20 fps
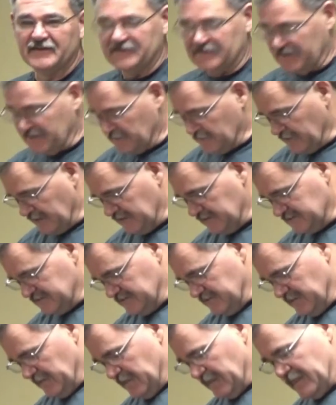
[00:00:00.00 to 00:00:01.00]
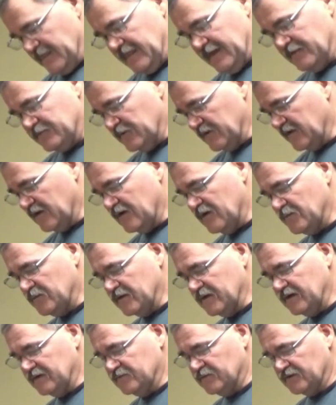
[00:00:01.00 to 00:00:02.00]
Anyway, it went all
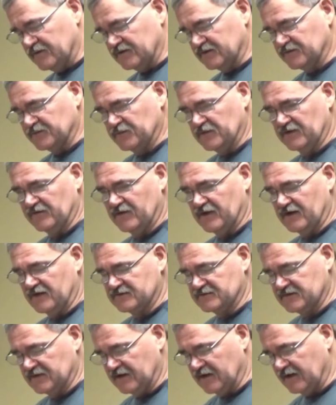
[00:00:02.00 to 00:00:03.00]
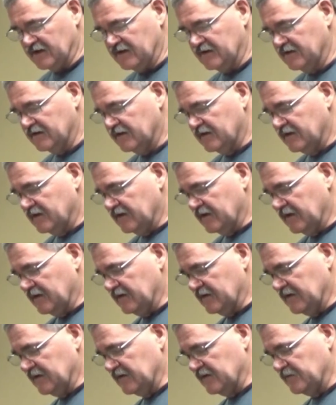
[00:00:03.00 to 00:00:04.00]
week, working 12 hours a day.
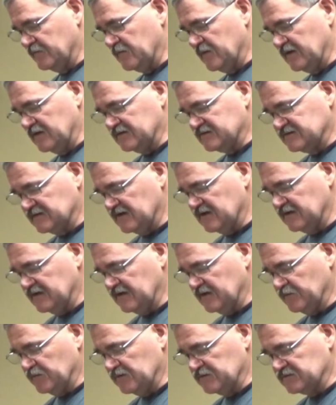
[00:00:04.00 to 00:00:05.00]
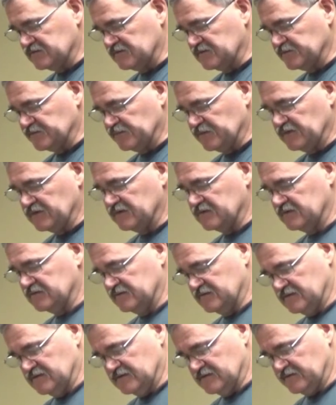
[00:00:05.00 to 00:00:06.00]
And then on Sunday, was going to put
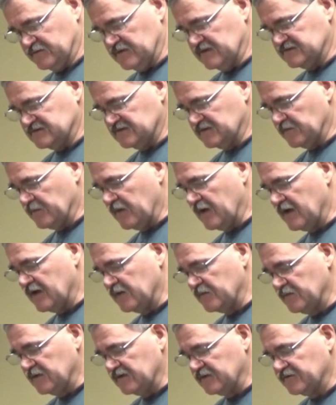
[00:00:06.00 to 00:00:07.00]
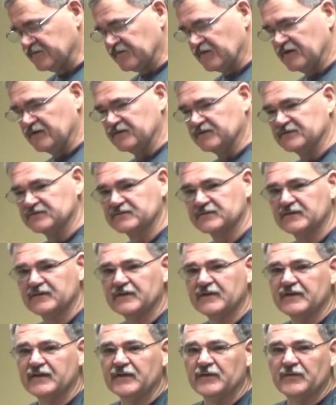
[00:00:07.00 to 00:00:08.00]
the rest of the bottom in the furnace.
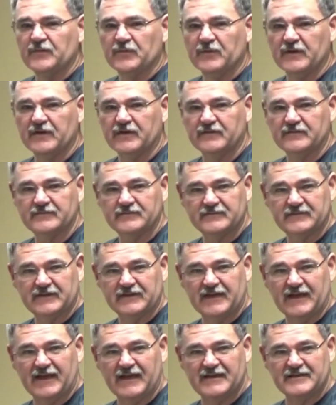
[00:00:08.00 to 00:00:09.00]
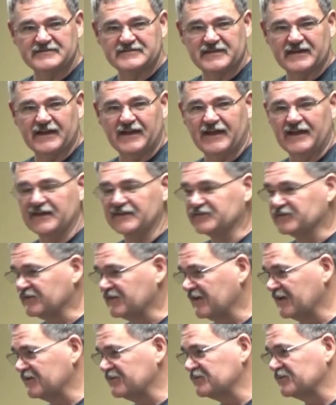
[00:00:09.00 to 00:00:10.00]
Well, the guys that I had
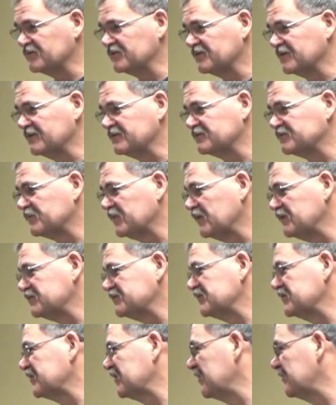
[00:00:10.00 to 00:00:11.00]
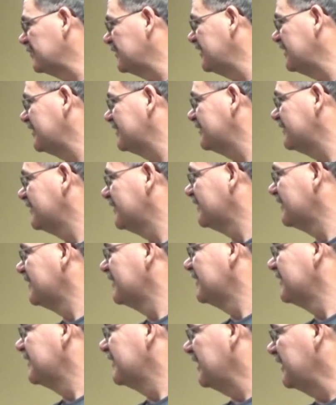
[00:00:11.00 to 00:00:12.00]
scheduled that was supposed to come in
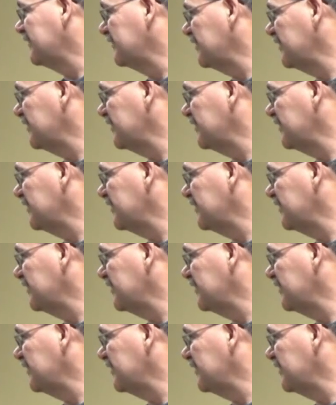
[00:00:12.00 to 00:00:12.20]
got